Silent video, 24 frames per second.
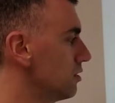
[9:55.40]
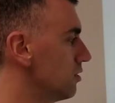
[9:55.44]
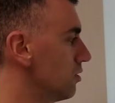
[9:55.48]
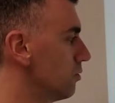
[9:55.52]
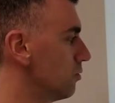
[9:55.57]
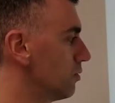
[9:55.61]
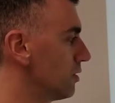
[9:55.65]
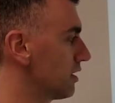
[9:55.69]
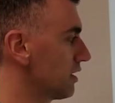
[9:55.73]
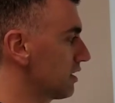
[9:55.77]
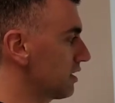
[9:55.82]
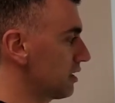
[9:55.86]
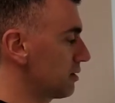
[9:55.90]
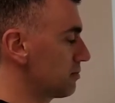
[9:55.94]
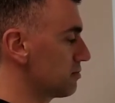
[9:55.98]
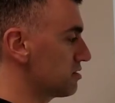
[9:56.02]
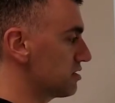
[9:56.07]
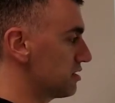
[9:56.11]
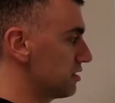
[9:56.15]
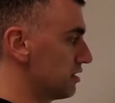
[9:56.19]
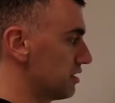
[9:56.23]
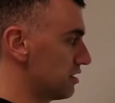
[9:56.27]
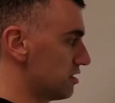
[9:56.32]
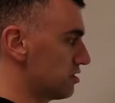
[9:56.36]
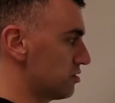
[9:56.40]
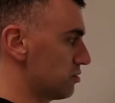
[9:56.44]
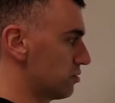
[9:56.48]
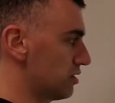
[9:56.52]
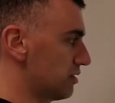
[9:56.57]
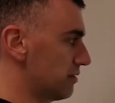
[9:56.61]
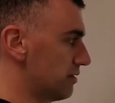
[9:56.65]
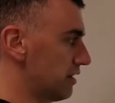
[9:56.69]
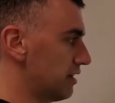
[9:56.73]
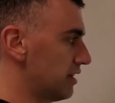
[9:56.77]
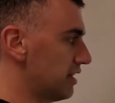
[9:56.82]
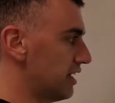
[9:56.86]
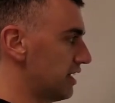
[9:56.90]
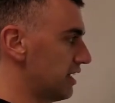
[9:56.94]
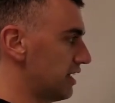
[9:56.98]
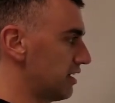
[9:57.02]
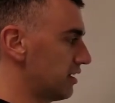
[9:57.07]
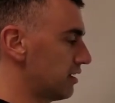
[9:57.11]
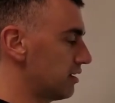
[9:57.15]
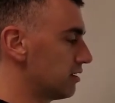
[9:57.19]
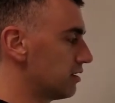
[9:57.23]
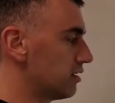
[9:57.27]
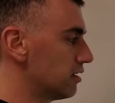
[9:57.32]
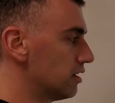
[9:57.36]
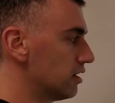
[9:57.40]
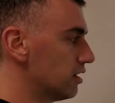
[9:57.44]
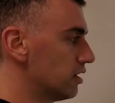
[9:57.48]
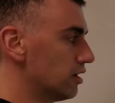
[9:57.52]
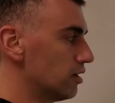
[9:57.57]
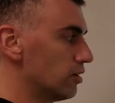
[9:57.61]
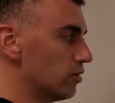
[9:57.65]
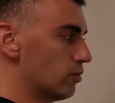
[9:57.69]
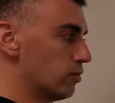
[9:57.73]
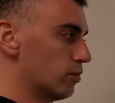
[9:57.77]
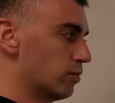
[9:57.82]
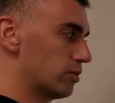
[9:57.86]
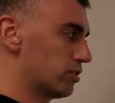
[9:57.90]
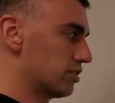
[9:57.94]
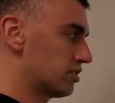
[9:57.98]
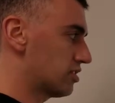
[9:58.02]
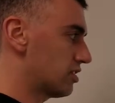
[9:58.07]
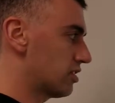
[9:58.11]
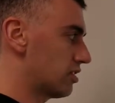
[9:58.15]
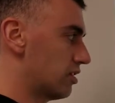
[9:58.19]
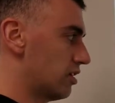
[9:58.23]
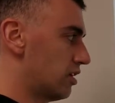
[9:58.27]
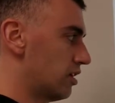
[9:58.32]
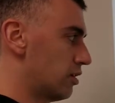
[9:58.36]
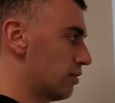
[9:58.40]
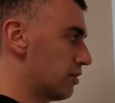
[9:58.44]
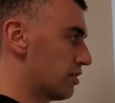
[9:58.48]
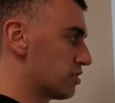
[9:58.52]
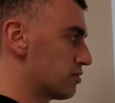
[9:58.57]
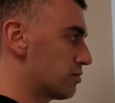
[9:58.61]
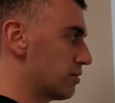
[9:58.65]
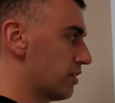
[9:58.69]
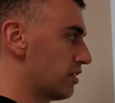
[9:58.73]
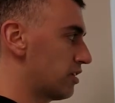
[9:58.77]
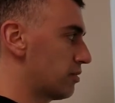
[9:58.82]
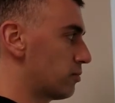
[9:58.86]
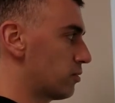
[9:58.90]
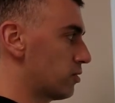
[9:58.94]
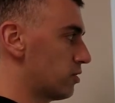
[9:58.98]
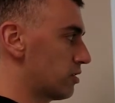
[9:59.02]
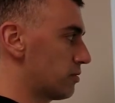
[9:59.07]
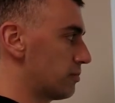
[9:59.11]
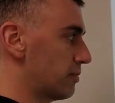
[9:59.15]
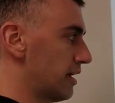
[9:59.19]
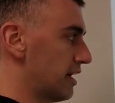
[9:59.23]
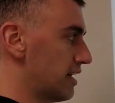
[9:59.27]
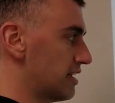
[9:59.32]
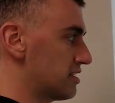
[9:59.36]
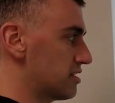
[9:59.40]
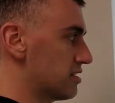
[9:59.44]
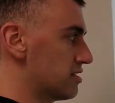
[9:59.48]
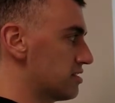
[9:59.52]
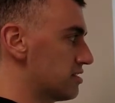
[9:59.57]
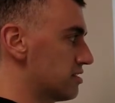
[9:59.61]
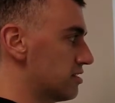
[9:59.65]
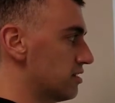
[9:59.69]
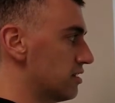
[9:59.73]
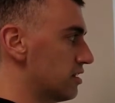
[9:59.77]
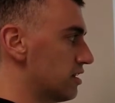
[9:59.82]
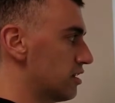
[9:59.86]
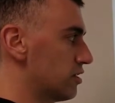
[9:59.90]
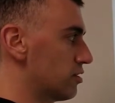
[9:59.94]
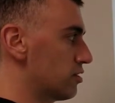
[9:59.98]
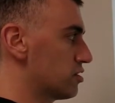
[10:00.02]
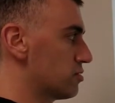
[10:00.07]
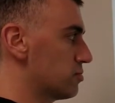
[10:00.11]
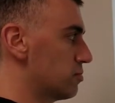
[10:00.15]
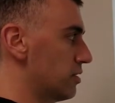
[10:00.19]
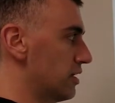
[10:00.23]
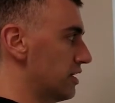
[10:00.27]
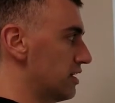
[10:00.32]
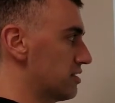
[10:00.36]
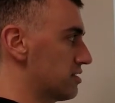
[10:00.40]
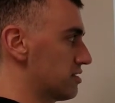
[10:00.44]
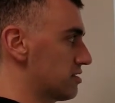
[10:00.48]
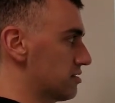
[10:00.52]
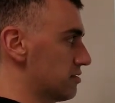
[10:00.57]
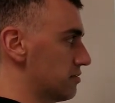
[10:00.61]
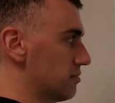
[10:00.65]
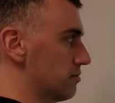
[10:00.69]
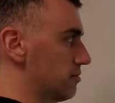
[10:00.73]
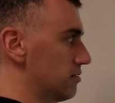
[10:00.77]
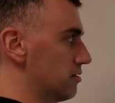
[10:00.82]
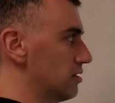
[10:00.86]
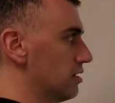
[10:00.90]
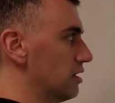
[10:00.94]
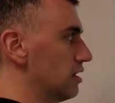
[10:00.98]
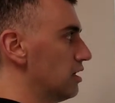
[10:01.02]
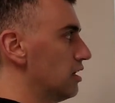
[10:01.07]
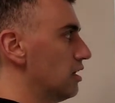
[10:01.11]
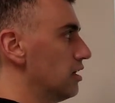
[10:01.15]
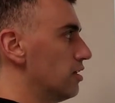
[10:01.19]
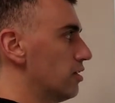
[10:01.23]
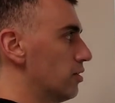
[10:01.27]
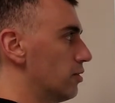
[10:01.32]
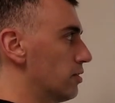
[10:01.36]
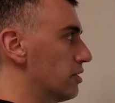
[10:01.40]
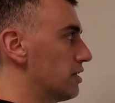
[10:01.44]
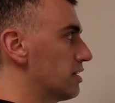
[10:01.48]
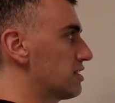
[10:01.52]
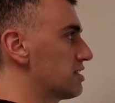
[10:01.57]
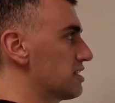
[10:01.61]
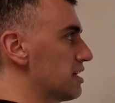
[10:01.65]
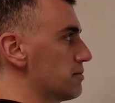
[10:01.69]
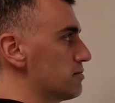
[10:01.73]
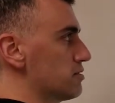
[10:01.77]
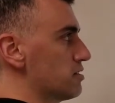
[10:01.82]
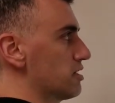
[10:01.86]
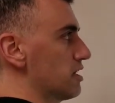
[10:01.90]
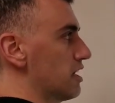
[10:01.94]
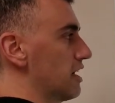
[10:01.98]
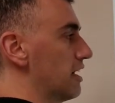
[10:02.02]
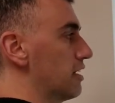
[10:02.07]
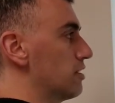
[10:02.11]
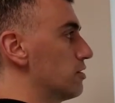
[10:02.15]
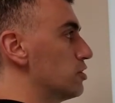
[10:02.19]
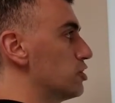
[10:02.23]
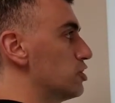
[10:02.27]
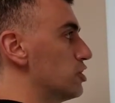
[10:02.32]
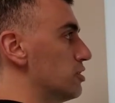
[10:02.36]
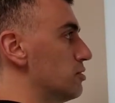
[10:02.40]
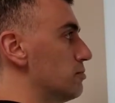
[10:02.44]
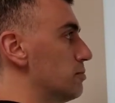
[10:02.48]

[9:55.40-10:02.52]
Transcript: when it comes to this sort of a thing, we're just going to always round your molar masses to the hundredths place. The only exception, hydrogen,